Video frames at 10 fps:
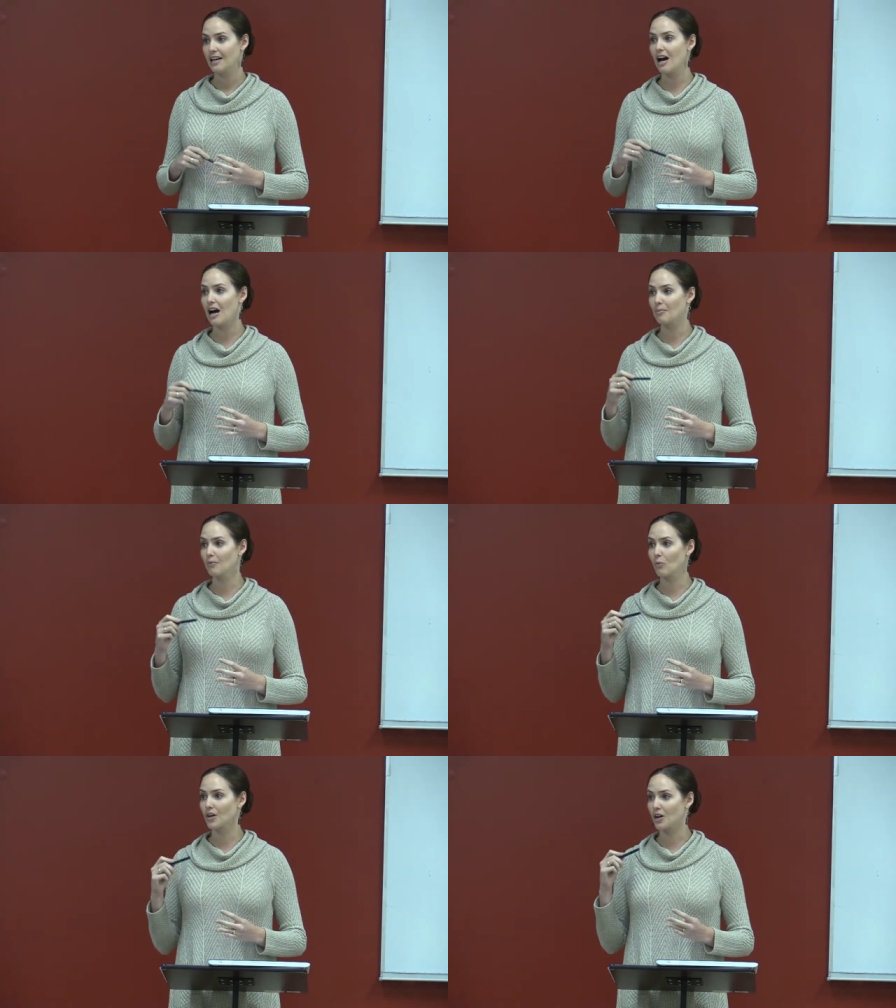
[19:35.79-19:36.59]

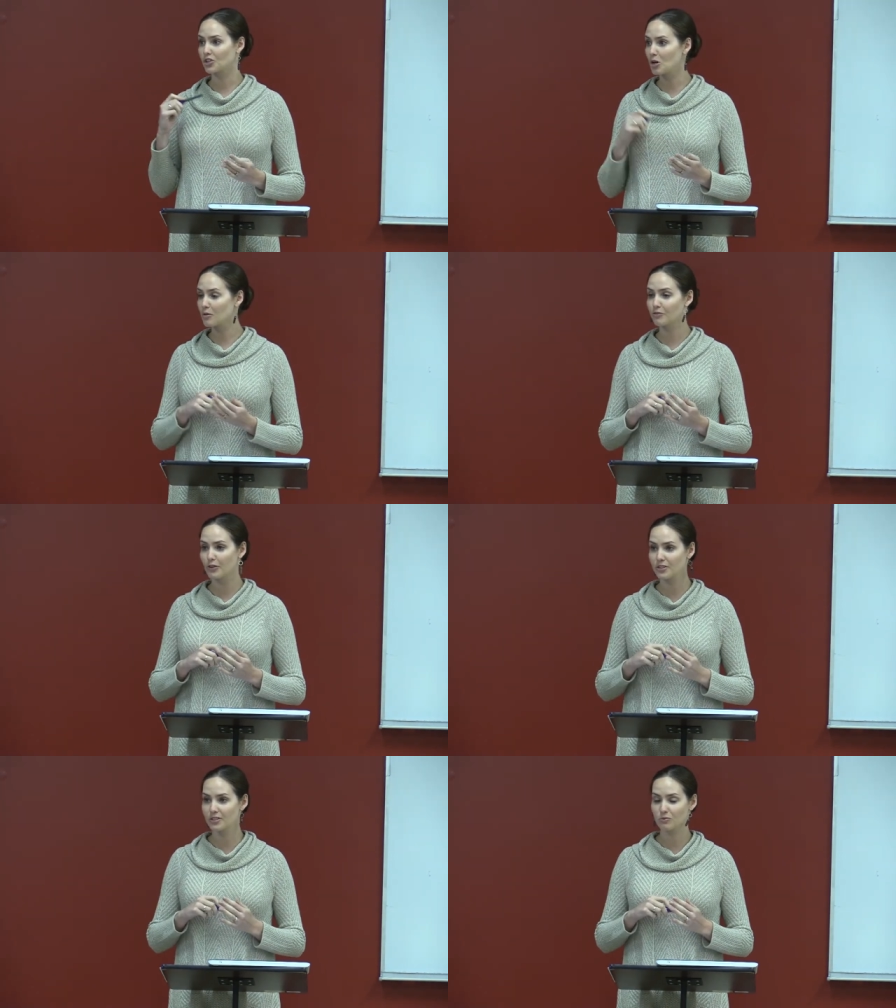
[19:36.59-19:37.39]
Um, when October
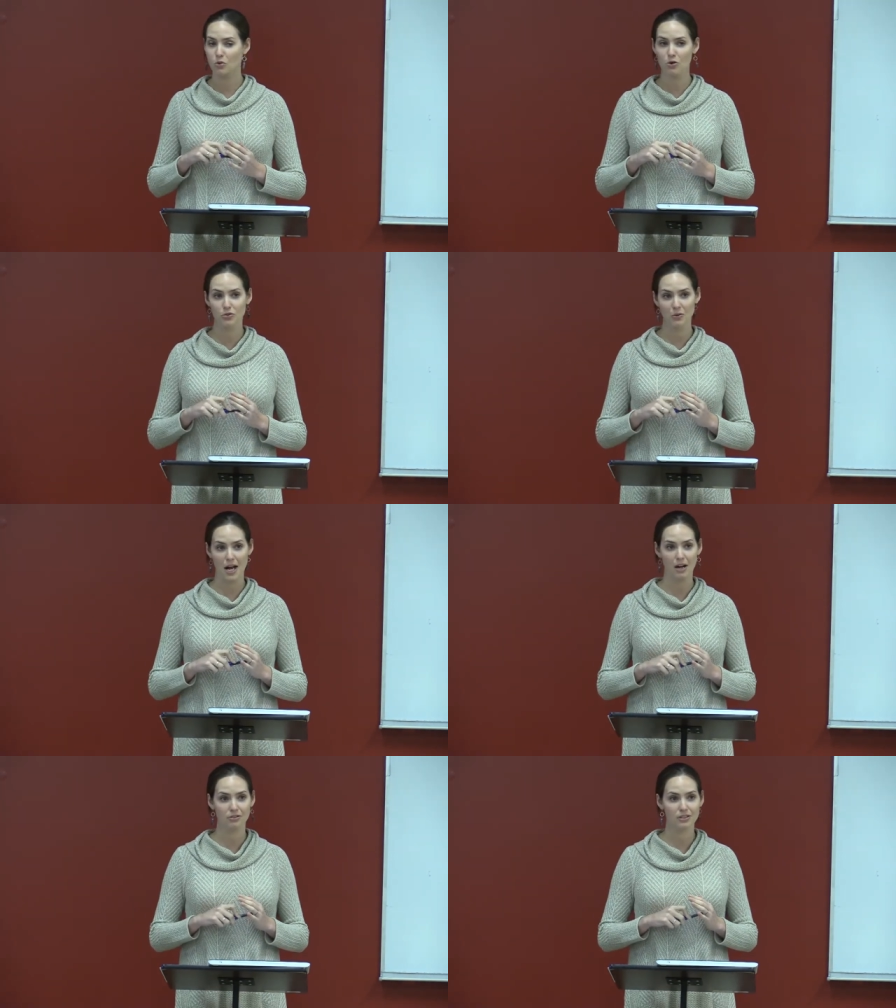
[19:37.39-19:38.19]
first rolls
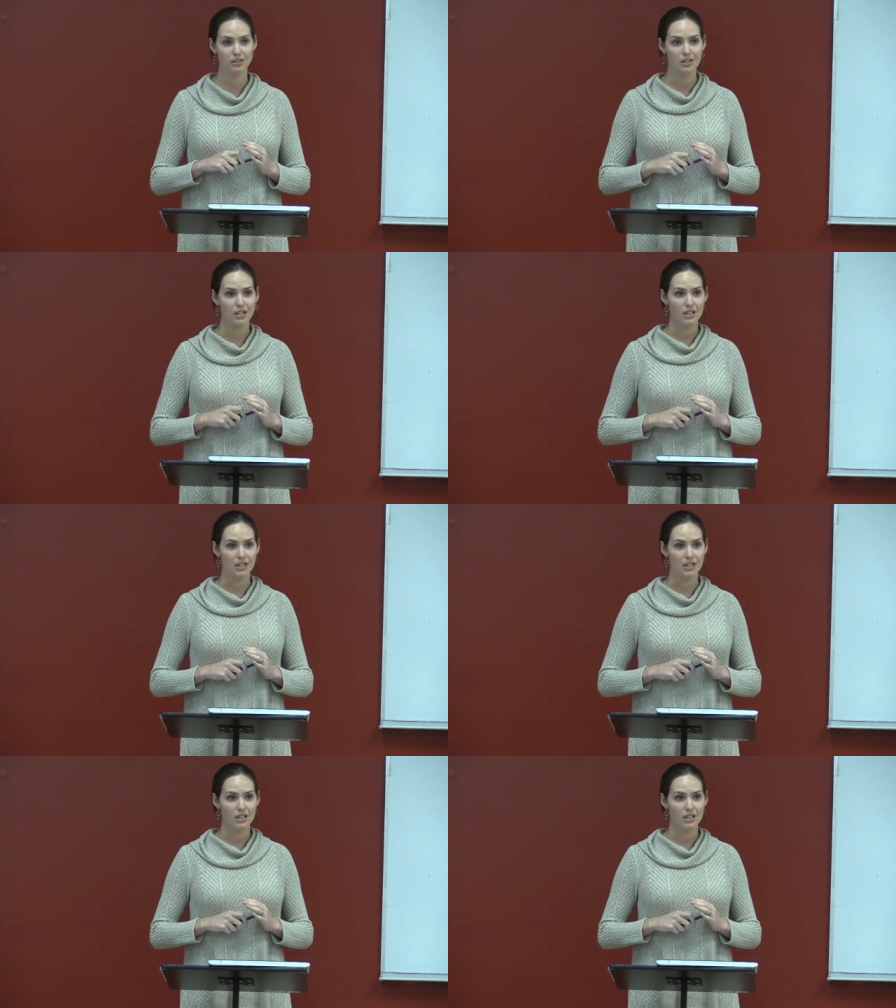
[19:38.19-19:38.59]
around,